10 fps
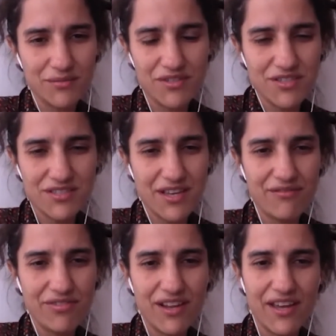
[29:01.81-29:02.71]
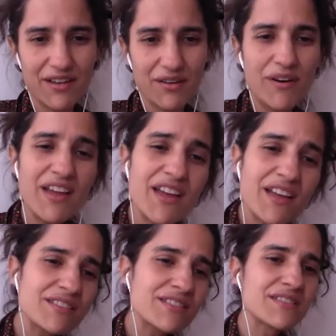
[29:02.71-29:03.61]
We just have
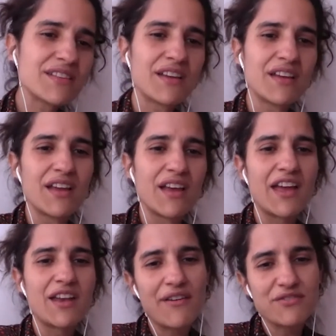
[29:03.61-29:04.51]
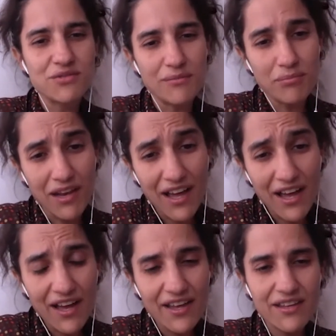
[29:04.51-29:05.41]
grants, and you have to
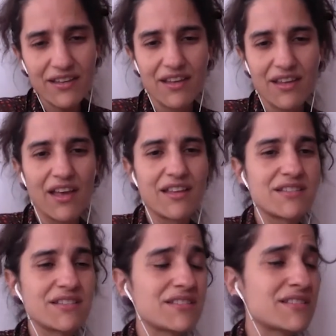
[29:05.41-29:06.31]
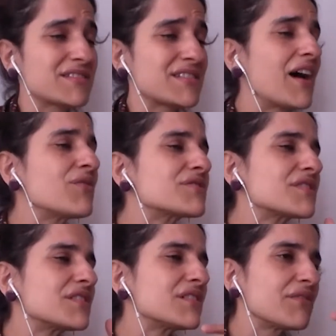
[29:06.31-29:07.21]
apply, and there's
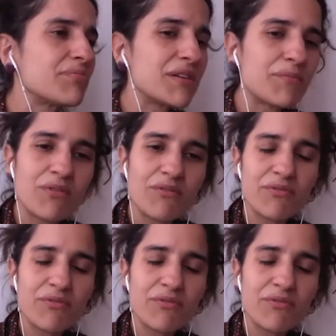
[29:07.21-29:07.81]
thousands of people,